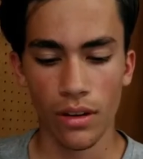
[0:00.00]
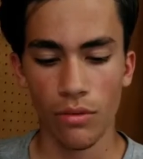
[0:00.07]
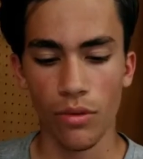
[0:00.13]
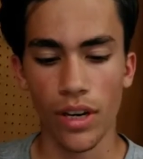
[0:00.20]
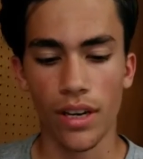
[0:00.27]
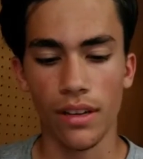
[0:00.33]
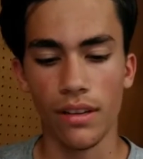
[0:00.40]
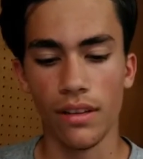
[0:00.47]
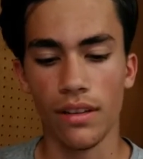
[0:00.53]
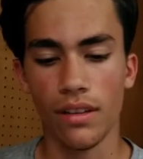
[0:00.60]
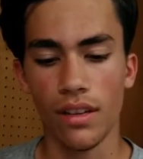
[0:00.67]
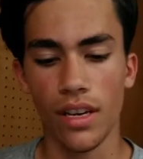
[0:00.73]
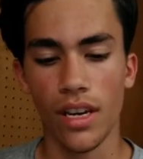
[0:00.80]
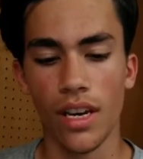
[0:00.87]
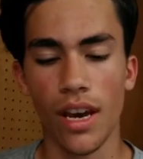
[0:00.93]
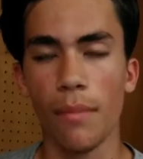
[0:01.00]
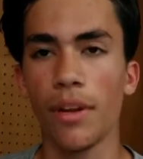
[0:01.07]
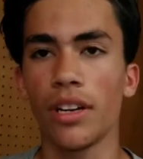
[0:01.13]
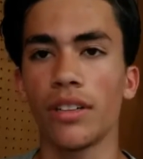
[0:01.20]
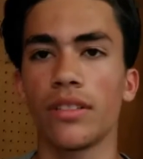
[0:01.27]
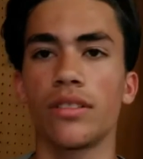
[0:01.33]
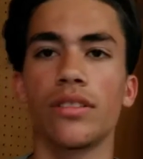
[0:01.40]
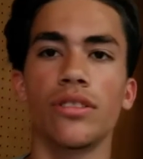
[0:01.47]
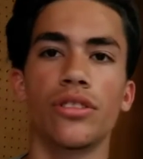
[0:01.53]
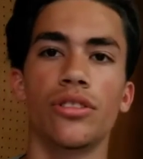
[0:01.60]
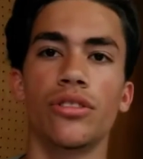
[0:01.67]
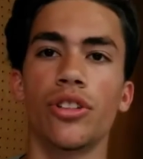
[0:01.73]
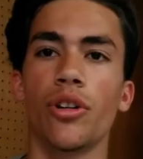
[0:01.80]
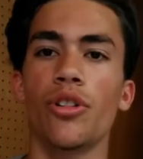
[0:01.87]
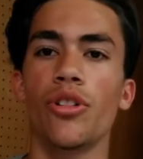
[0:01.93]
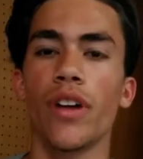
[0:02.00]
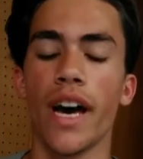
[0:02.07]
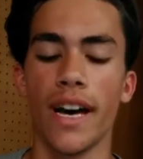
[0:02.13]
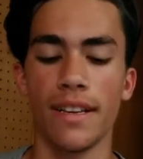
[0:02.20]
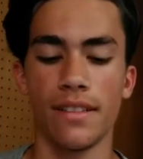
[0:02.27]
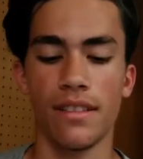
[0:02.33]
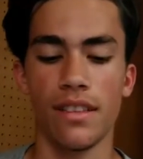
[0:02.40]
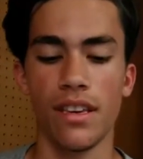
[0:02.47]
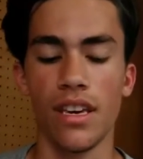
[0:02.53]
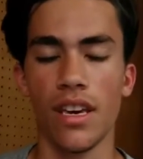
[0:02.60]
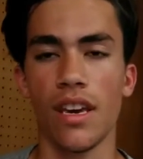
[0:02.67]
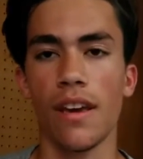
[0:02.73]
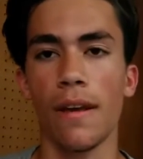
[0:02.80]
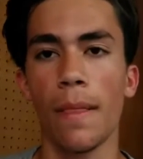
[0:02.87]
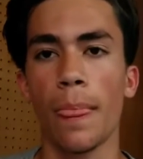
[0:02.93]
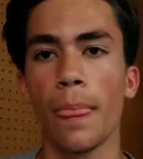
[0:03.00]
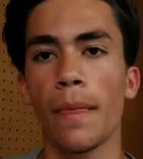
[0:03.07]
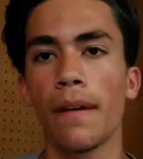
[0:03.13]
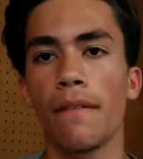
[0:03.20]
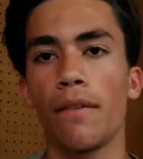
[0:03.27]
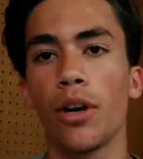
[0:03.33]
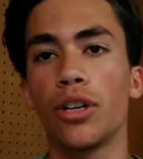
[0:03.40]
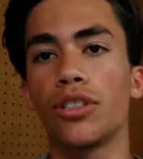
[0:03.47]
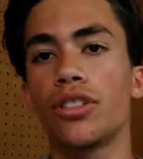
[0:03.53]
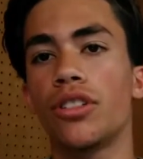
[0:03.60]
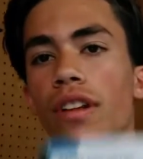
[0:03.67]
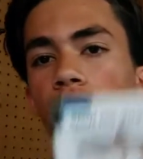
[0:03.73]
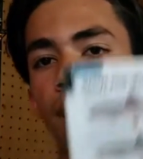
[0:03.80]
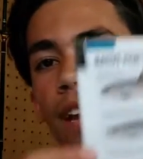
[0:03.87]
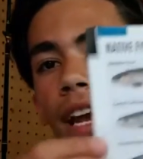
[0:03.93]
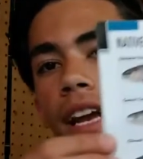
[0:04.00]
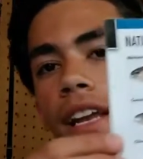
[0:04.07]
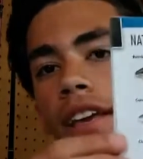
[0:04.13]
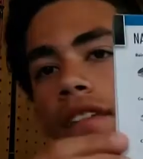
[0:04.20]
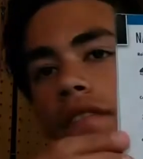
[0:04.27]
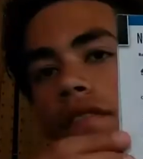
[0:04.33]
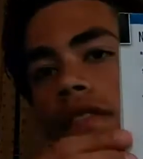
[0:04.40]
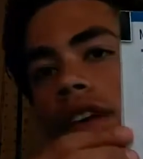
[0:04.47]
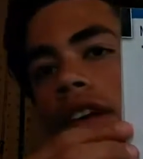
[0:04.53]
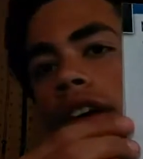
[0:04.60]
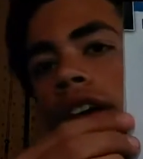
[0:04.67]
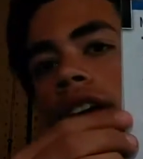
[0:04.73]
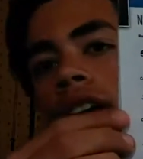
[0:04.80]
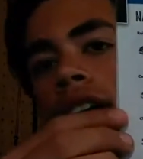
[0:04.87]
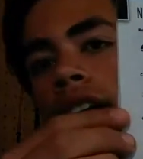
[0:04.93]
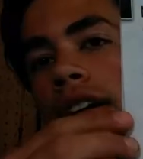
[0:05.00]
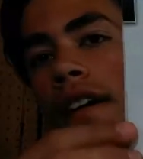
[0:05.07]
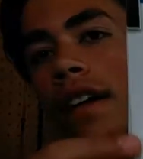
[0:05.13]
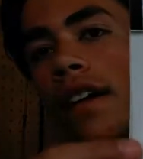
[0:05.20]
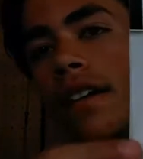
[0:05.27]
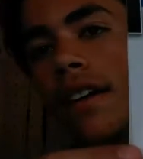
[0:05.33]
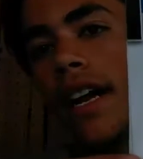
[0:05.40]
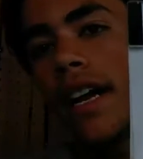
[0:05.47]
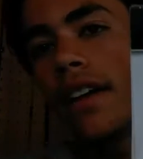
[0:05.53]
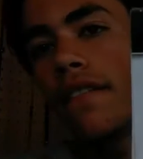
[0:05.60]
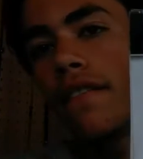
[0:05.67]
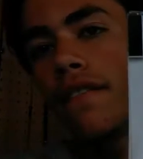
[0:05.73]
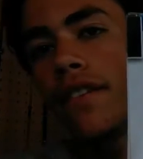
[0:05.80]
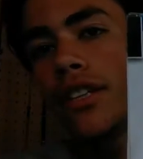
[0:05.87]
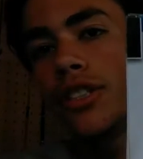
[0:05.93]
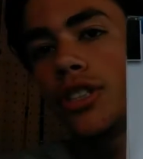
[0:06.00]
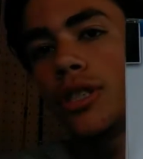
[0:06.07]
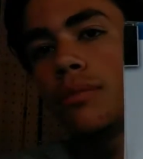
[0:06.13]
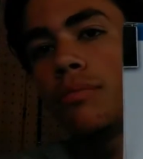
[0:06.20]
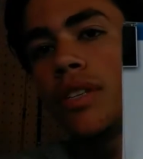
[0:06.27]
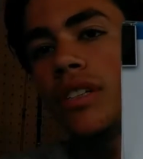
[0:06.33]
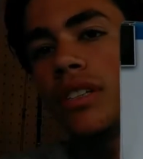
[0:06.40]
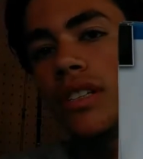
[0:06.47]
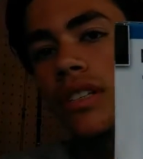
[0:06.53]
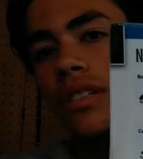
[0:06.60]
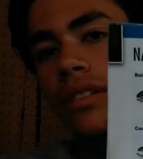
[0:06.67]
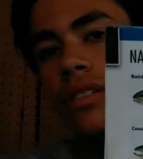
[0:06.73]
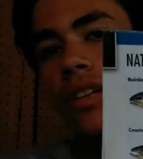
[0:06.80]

we can see, I'm going to show you guys the first native fish species